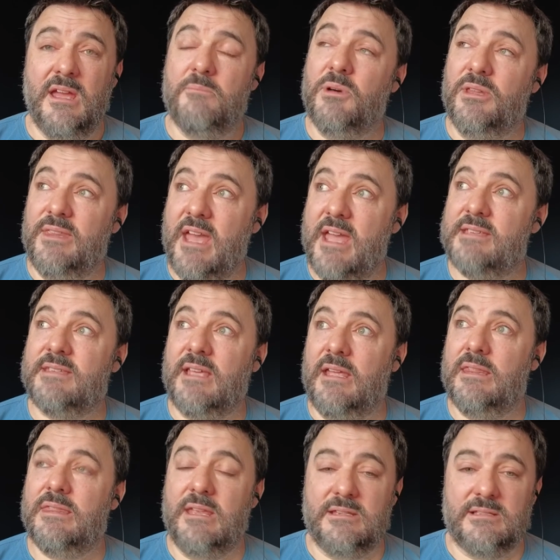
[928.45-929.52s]
but they're
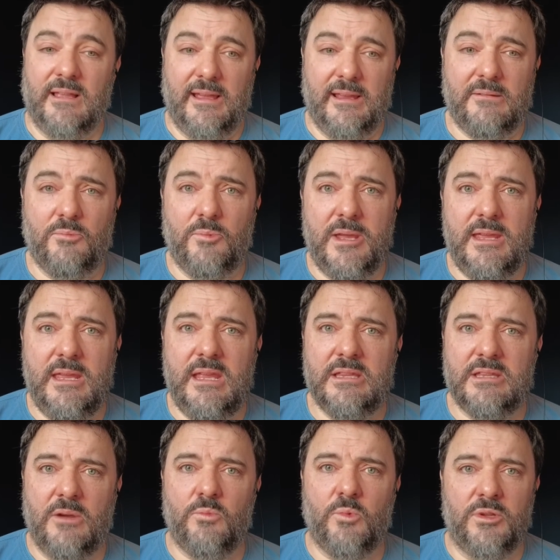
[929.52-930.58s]
saying things like, we
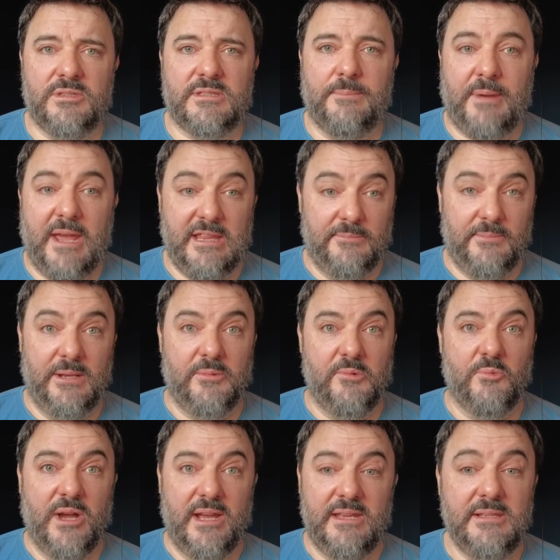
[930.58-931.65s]
don't want to pay the
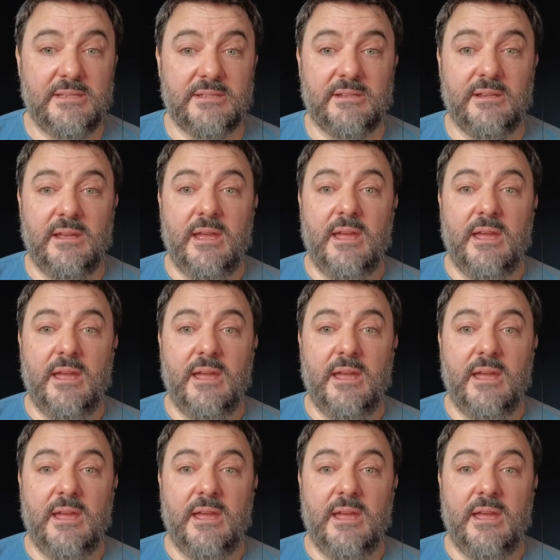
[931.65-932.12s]
minimum wage,